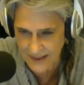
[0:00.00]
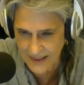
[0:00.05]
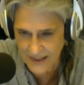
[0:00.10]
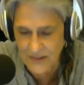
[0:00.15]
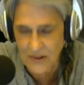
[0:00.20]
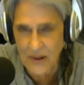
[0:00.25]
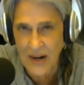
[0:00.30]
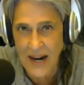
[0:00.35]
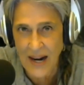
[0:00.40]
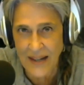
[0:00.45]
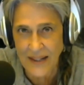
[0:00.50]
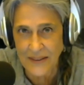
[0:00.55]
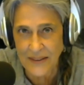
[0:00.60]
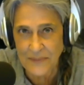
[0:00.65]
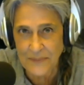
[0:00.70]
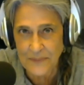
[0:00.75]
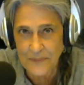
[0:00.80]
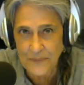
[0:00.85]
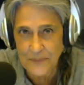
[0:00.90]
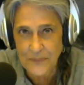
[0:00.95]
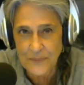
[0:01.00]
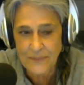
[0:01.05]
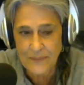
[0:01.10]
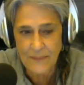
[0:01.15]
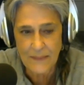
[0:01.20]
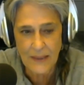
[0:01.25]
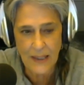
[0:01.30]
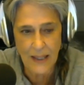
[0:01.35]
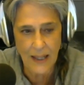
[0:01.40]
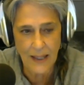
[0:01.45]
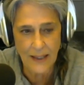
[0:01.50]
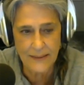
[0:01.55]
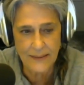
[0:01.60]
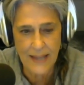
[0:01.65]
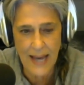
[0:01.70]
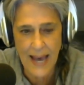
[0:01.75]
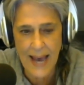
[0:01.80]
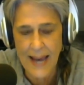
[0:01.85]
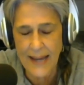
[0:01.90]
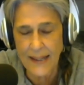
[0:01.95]
trying to
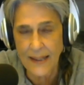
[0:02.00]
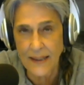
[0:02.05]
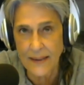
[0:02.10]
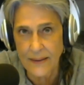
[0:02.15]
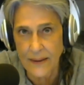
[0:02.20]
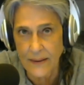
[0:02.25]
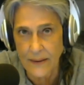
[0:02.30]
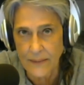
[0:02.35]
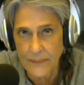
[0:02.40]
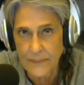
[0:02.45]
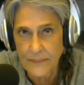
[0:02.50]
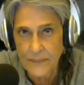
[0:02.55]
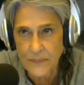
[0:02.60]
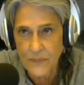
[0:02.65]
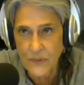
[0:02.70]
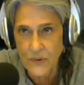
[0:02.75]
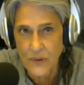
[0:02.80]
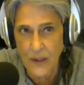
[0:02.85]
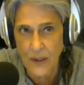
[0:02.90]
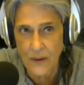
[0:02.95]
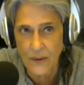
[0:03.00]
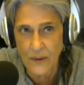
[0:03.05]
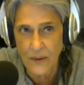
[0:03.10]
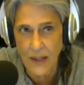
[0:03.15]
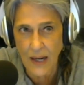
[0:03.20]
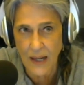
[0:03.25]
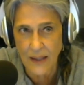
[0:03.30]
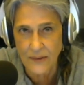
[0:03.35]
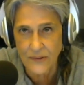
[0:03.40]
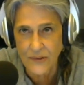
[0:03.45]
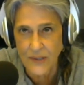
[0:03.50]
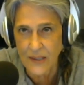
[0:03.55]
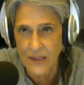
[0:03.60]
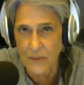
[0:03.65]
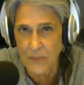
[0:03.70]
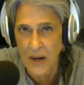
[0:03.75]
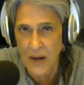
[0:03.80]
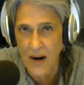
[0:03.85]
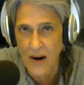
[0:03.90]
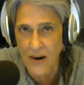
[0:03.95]
hang in there. So I'll see you
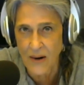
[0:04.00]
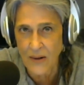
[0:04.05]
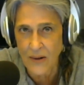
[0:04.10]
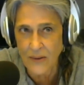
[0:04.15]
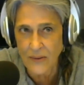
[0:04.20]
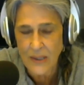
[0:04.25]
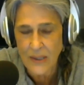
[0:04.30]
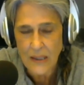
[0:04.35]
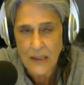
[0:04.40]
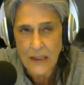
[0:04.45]
tomorrow.